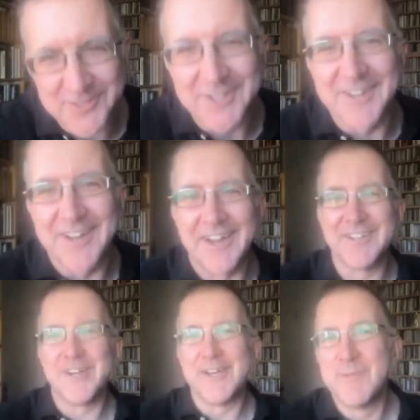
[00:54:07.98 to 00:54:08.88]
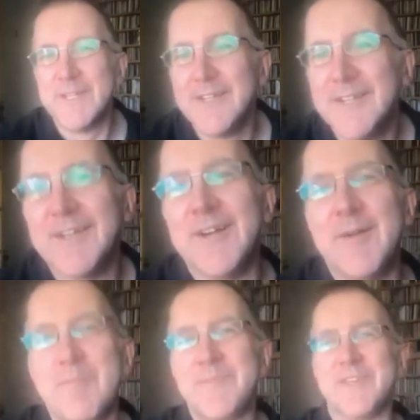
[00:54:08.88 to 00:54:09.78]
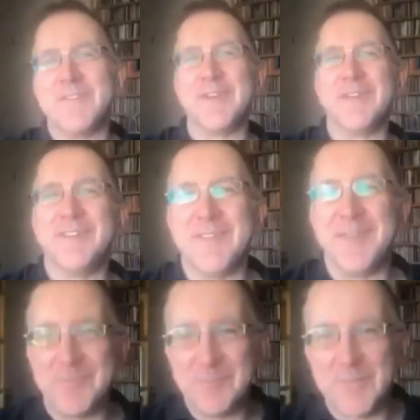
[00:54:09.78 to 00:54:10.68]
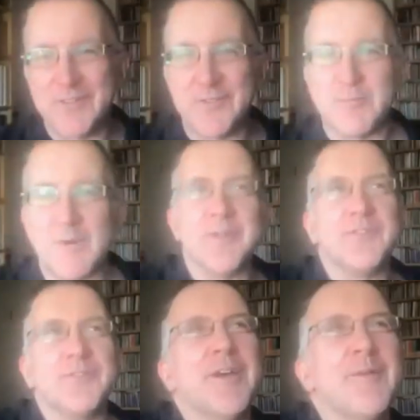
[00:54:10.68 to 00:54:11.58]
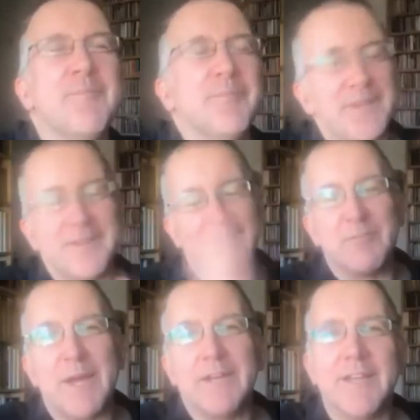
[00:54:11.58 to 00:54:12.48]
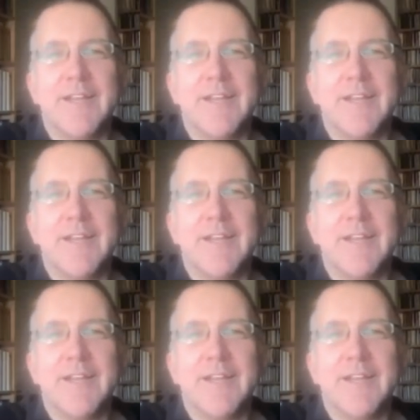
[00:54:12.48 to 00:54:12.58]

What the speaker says: icon in the place of prominence. But never mind.